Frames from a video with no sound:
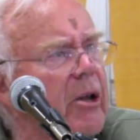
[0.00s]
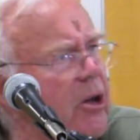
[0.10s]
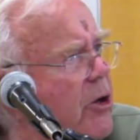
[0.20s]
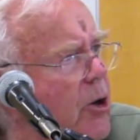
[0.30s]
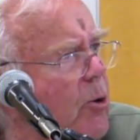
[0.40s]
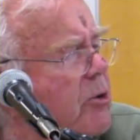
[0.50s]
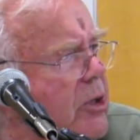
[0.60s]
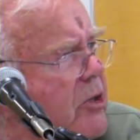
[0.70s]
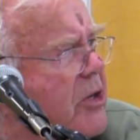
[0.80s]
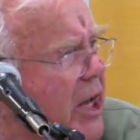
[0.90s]
You don't
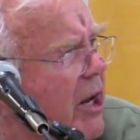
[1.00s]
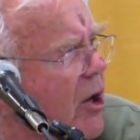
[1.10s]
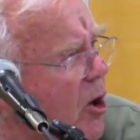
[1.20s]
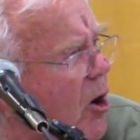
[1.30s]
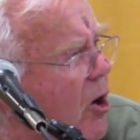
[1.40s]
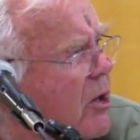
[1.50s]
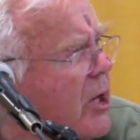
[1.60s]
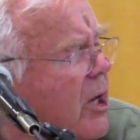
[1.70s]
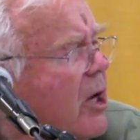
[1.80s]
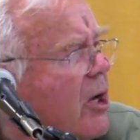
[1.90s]
just get
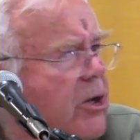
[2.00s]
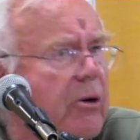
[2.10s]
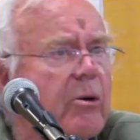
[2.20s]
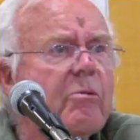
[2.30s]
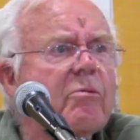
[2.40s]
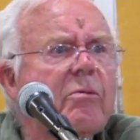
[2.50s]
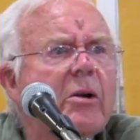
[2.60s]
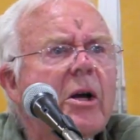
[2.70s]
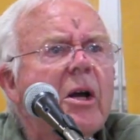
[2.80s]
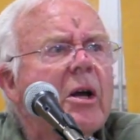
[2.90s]
along. You
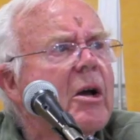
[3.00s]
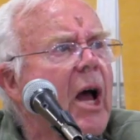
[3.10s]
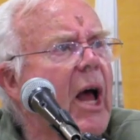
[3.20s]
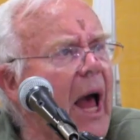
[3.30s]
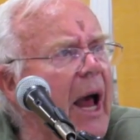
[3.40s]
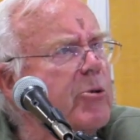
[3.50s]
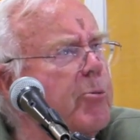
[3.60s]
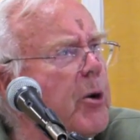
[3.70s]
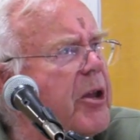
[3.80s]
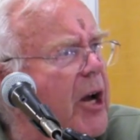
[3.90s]

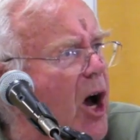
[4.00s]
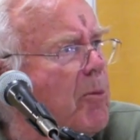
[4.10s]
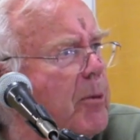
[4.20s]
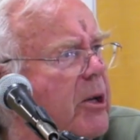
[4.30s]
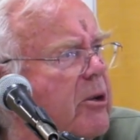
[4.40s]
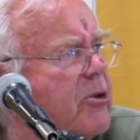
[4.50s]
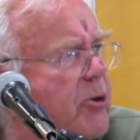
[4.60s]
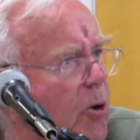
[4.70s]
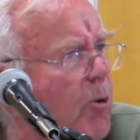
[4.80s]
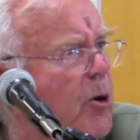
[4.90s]
act with competence,
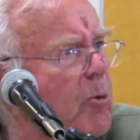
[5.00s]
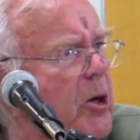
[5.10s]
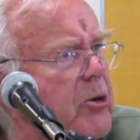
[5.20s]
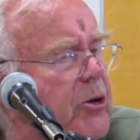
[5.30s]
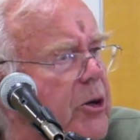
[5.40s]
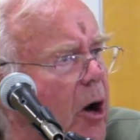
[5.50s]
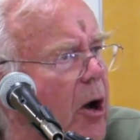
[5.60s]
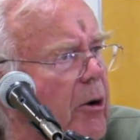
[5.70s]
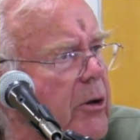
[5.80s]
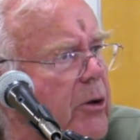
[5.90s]
knowing what you're
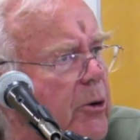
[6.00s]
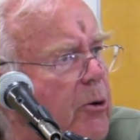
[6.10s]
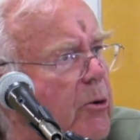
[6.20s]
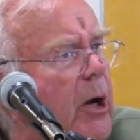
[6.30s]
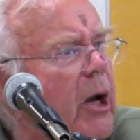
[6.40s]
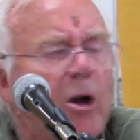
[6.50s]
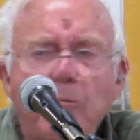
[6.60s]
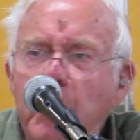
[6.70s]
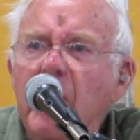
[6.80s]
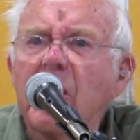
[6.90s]
talking to,
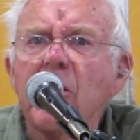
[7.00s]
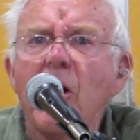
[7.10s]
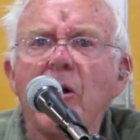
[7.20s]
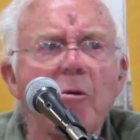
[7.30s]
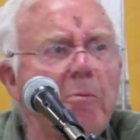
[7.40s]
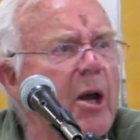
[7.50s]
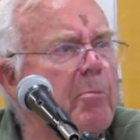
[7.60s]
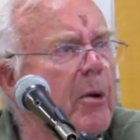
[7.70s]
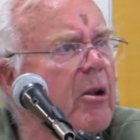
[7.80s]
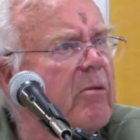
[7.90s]
building on the
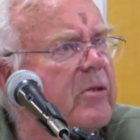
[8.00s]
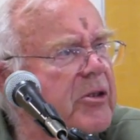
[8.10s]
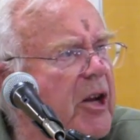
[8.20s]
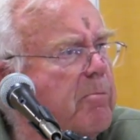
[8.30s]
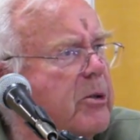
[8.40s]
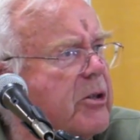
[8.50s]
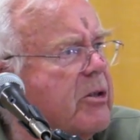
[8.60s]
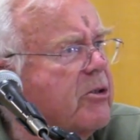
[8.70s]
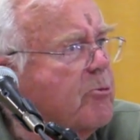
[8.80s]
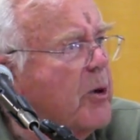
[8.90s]
people of
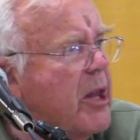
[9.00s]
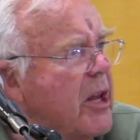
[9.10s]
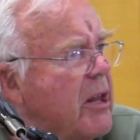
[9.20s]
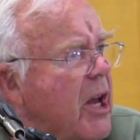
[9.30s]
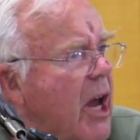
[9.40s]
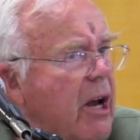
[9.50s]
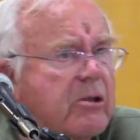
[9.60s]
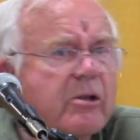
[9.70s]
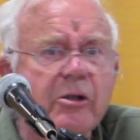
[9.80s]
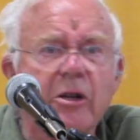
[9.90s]
substance within the
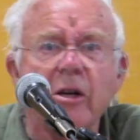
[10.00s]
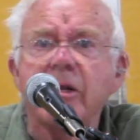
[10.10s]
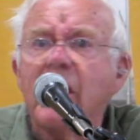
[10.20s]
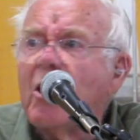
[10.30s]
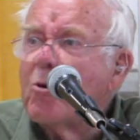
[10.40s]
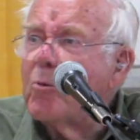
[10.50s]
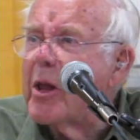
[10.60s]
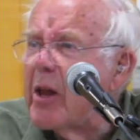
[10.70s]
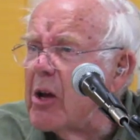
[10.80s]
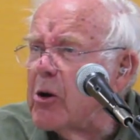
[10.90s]
agency,
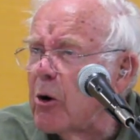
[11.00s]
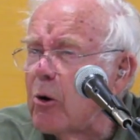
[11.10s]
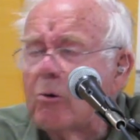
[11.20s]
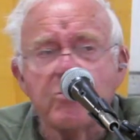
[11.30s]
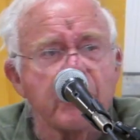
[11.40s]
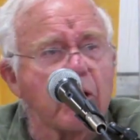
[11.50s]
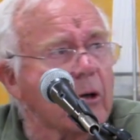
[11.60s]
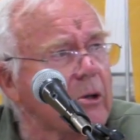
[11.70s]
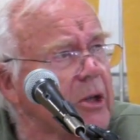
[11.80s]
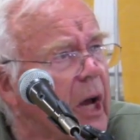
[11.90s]
within your own
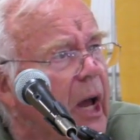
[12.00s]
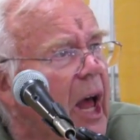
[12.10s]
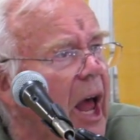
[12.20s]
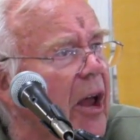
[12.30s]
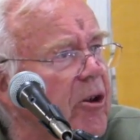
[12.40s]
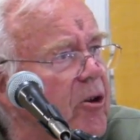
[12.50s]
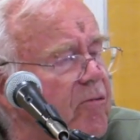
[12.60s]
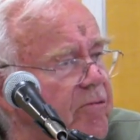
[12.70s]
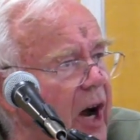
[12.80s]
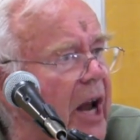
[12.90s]
circle, and you
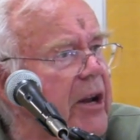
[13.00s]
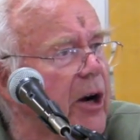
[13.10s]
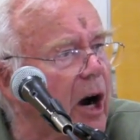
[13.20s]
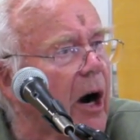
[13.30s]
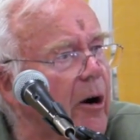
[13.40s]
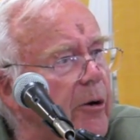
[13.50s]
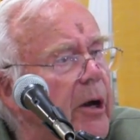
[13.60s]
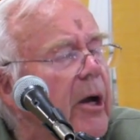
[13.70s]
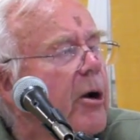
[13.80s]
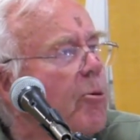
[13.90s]
fight hard.
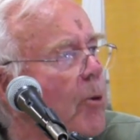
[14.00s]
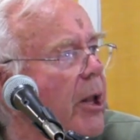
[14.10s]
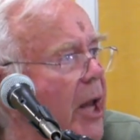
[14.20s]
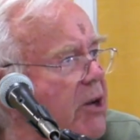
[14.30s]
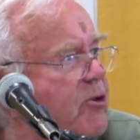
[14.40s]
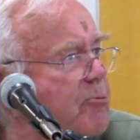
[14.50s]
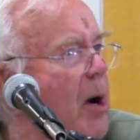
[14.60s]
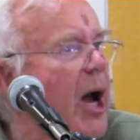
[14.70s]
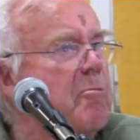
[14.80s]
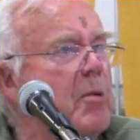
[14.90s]
Well, that's
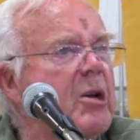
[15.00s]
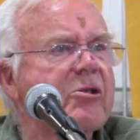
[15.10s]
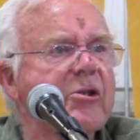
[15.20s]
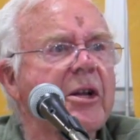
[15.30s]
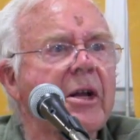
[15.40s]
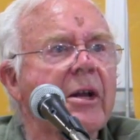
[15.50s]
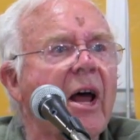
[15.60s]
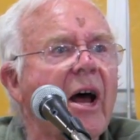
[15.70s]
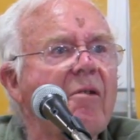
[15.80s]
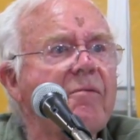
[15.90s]
my mission in
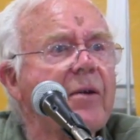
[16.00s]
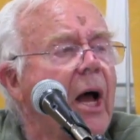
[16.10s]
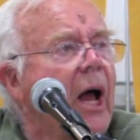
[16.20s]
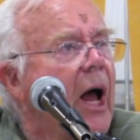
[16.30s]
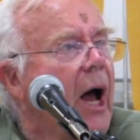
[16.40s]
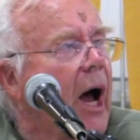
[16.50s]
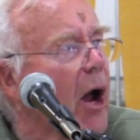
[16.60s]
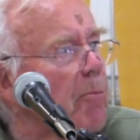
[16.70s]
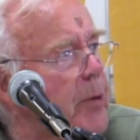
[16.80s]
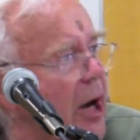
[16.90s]
life.
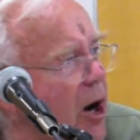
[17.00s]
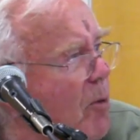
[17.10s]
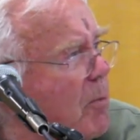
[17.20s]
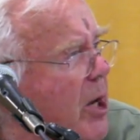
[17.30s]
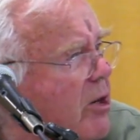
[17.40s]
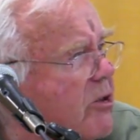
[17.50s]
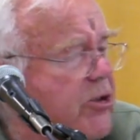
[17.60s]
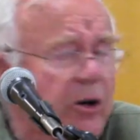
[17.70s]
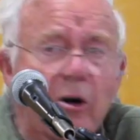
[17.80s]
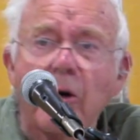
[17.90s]
I'm terribly
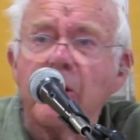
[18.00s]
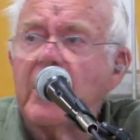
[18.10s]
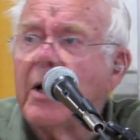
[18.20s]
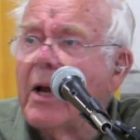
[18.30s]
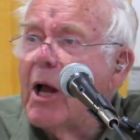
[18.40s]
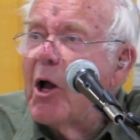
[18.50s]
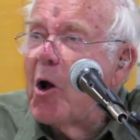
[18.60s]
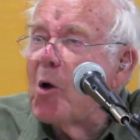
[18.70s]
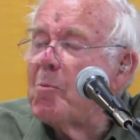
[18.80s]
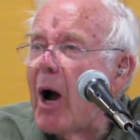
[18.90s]
concerned
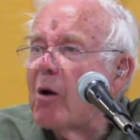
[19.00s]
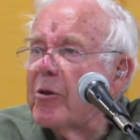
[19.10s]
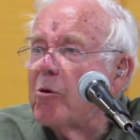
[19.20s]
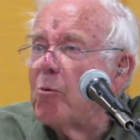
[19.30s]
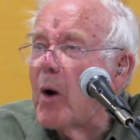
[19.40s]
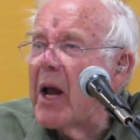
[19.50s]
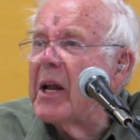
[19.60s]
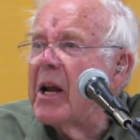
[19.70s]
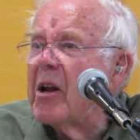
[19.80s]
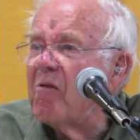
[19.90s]
about the
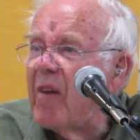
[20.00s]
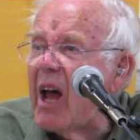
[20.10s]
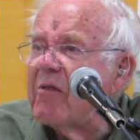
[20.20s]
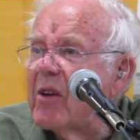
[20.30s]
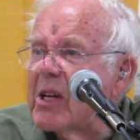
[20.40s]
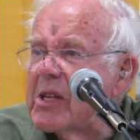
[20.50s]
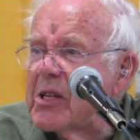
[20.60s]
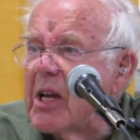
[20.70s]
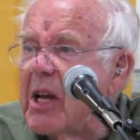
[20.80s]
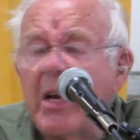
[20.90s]
waning of
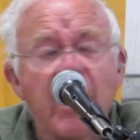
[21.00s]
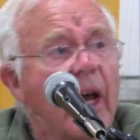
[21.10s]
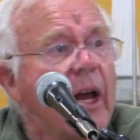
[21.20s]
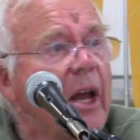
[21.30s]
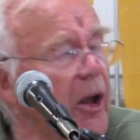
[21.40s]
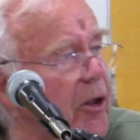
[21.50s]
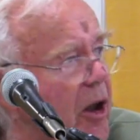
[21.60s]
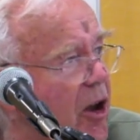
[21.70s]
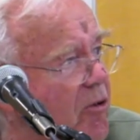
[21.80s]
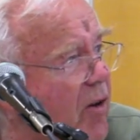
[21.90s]
advocacy in
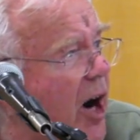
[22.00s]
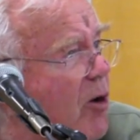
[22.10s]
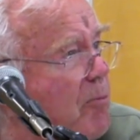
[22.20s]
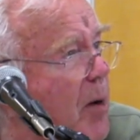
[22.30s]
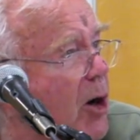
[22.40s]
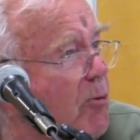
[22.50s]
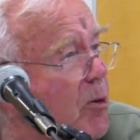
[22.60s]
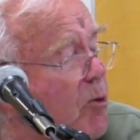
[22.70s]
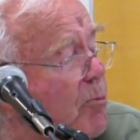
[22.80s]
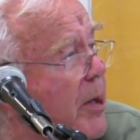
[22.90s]
the environmental
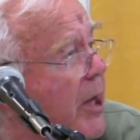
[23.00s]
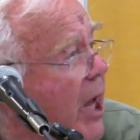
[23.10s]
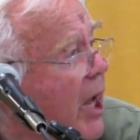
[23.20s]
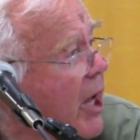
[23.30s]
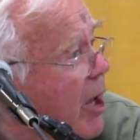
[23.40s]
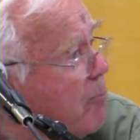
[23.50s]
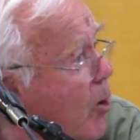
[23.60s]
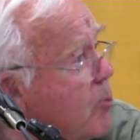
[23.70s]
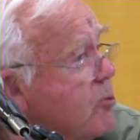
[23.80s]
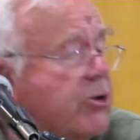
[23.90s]
movement and
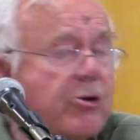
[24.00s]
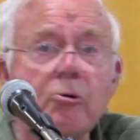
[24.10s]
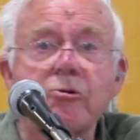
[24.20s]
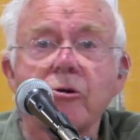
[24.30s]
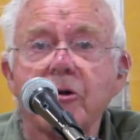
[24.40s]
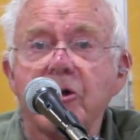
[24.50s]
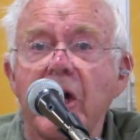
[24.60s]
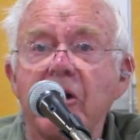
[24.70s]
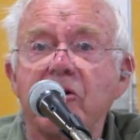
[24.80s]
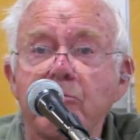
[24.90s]
most social
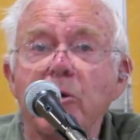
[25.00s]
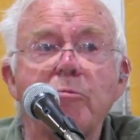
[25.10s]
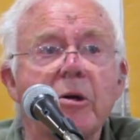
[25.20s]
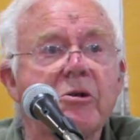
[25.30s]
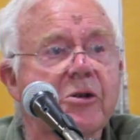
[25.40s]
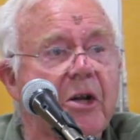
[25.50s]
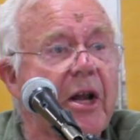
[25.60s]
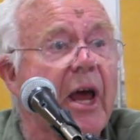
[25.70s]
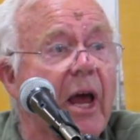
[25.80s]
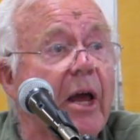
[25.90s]
change movements
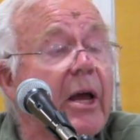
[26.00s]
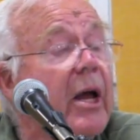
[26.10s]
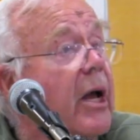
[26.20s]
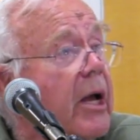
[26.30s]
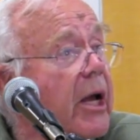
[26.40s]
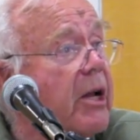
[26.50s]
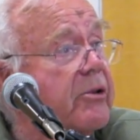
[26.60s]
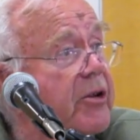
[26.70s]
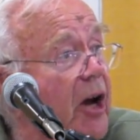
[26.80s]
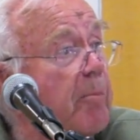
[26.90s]
today.
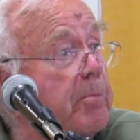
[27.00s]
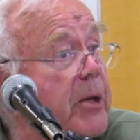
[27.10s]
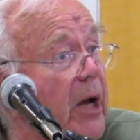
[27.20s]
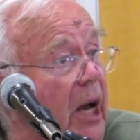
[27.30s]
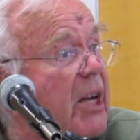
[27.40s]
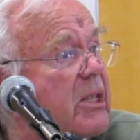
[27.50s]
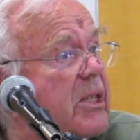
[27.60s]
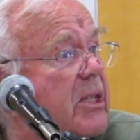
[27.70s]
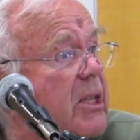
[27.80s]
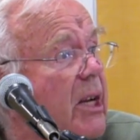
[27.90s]
It's up to
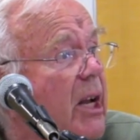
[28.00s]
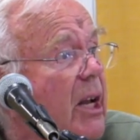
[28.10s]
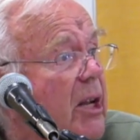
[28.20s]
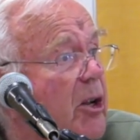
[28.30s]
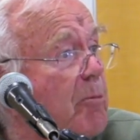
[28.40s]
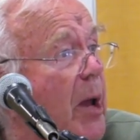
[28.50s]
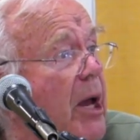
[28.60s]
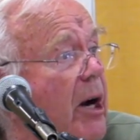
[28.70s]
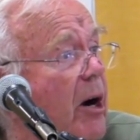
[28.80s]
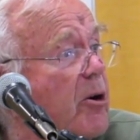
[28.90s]
us to
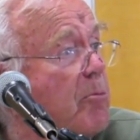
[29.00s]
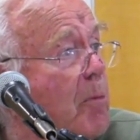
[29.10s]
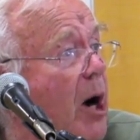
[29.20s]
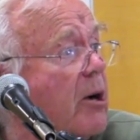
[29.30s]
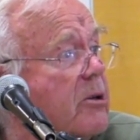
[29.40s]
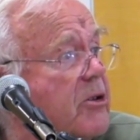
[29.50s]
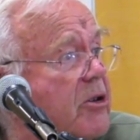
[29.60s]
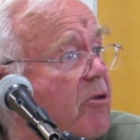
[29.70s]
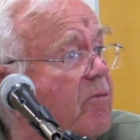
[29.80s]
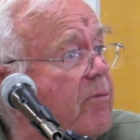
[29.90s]
make our
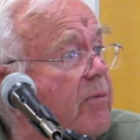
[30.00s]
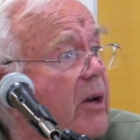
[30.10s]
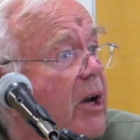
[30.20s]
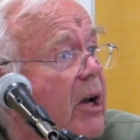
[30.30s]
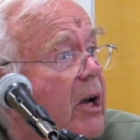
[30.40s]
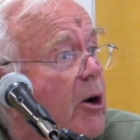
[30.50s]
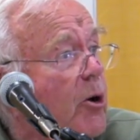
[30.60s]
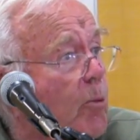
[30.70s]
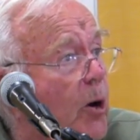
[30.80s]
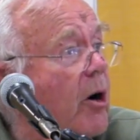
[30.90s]
democracy
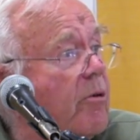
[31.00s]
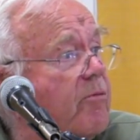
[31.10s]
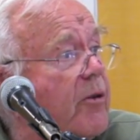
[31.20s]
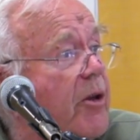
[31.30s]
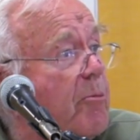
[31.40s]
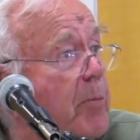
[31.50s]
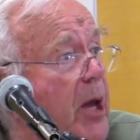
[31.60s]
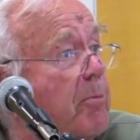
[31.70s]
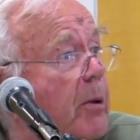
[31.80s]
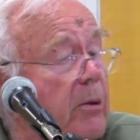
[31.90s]
work for the
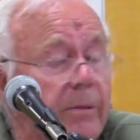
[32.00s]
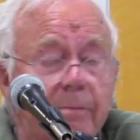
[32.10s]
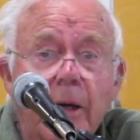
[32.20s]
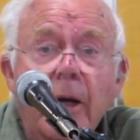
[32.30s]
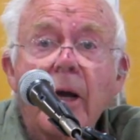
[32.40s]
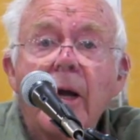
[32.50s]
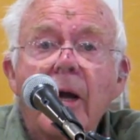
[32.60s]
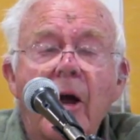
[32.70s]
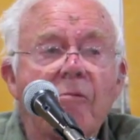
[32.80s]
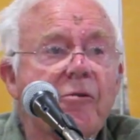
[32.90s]
people
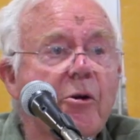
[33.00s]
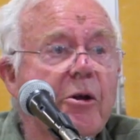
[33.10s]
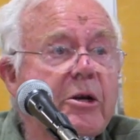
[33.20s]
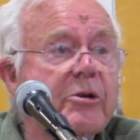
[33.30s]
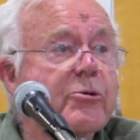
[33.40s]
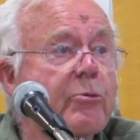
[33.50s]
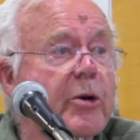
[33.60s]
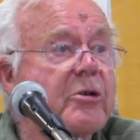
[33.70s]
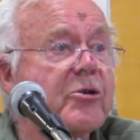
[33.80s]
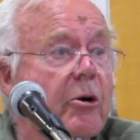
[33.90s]
and for these
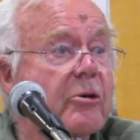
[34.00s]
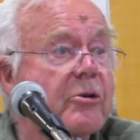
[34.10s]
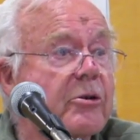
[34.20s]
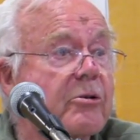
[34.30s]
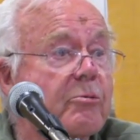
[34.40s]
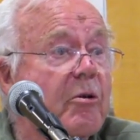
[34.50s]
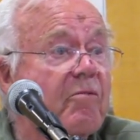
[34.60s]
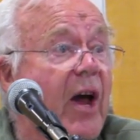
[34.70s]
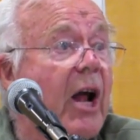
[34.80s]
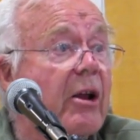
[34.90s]
resources we
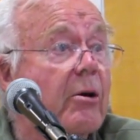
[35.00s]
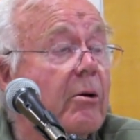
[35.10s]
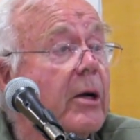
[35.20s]
value.